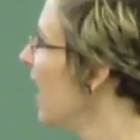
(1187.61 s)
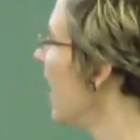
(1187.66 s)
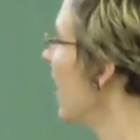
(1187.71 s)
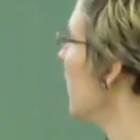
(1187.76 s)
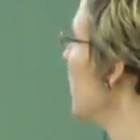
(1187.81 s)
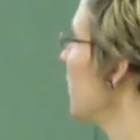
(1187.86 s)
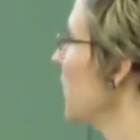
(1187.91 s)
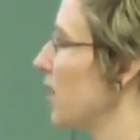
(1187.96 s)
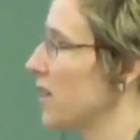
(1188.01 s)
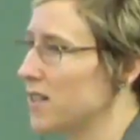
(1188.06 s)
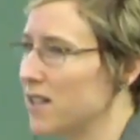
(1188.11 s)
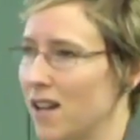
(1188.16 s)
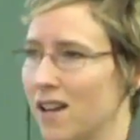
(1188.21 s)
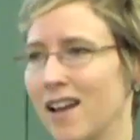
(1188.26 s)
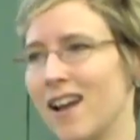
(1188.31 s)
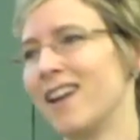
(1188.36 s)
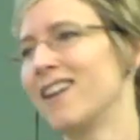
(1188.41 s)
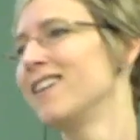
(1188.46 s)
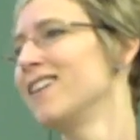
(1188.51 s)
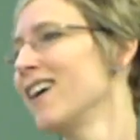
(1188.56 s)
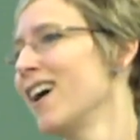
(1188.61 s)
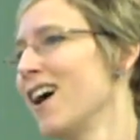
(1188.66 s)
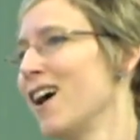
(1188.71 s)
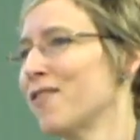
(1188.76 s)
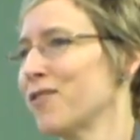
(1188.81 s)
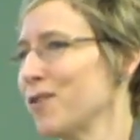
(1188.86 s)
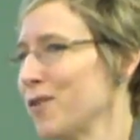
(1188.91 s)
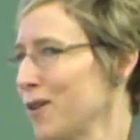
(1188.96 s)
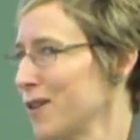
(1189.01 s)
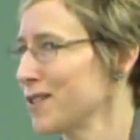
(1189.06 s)
And so I say, yeah,
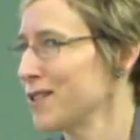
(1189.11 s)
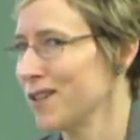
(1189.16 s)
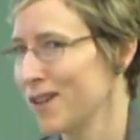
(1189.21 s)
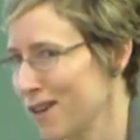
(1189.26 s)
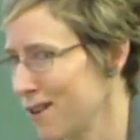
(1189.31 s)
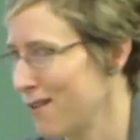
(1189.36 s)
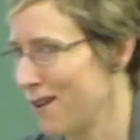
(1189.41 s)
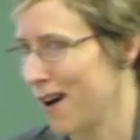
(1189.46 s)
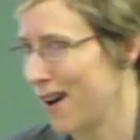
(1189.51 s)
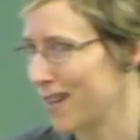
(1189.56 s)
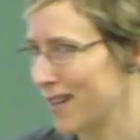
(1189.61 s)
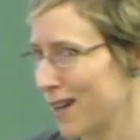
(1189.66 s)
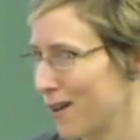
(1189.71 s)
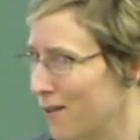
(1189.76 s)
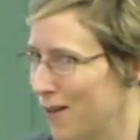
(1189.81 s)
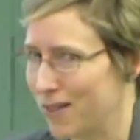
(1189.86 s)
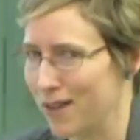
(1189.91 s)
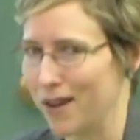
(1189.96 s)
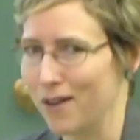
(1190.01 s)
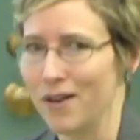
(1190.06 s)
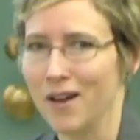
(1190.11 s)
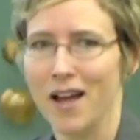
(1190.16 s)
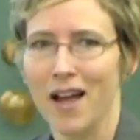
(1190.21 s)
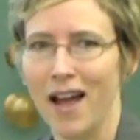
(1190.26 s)
of course I'll go hiking with you.